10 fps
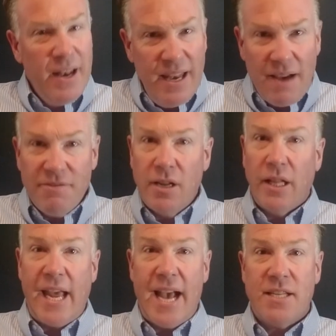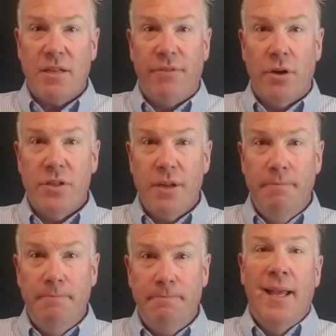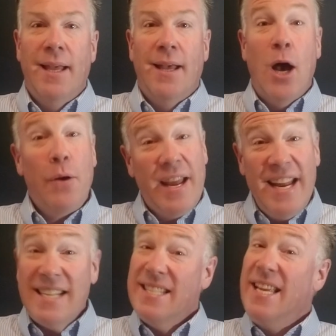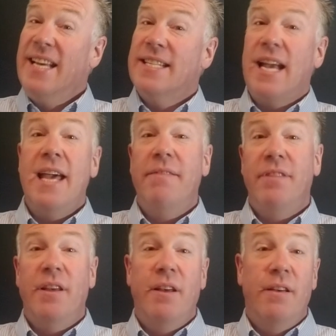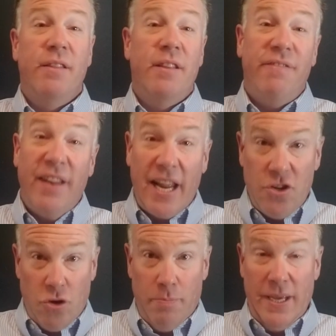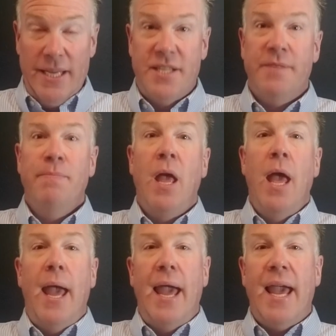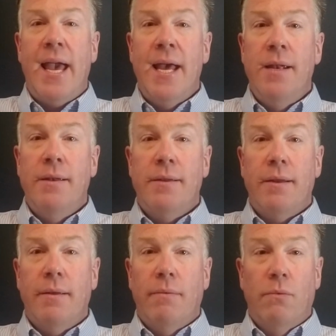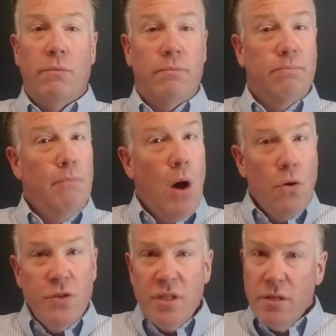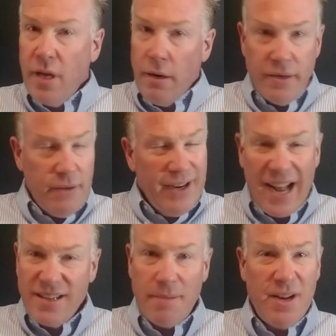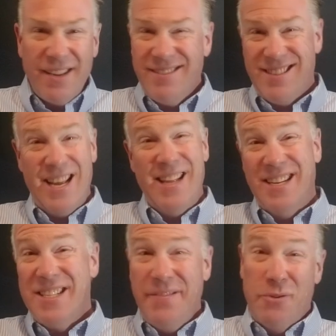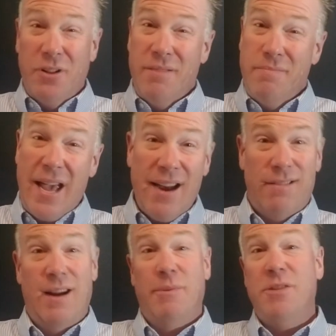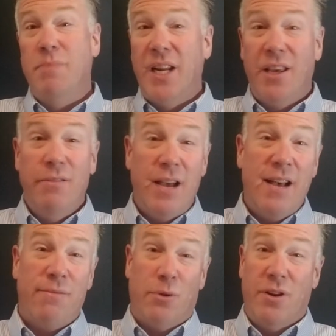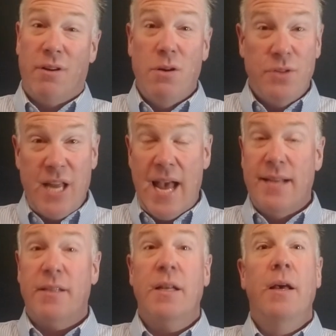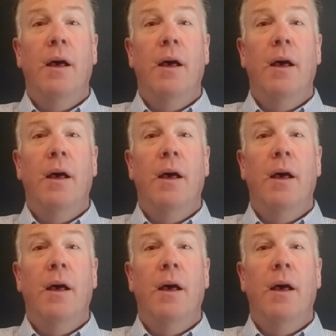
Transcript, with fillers: Definitely ask first. Okay, next thing is kind of the, the financial piece. And most, you know, it I'm going to say it doesn't even really matter how much money you have or your host has.